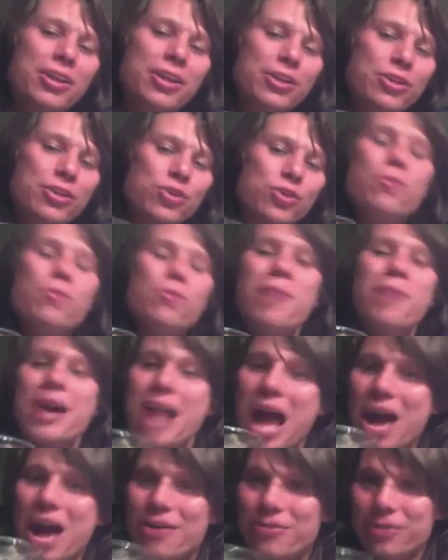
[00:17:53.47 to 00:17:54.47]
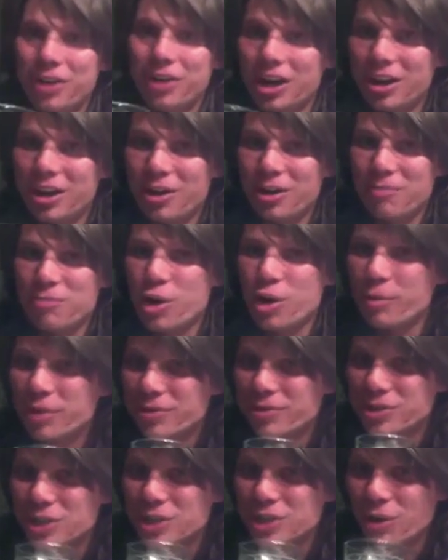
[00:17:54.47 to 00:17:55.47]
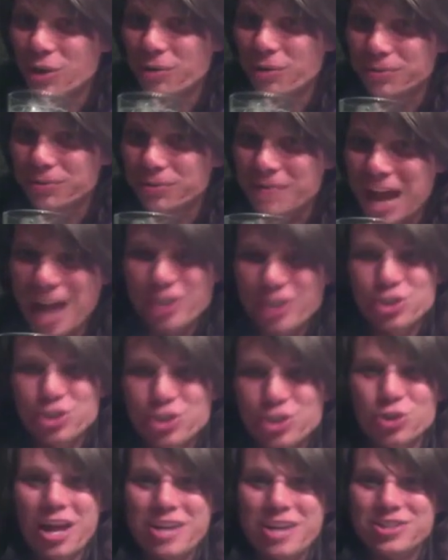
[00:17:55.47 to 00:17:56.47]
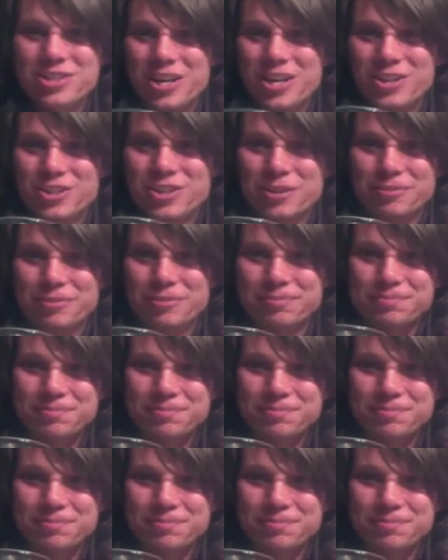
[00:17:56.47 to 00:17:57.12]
you might have a moment of self-actualization.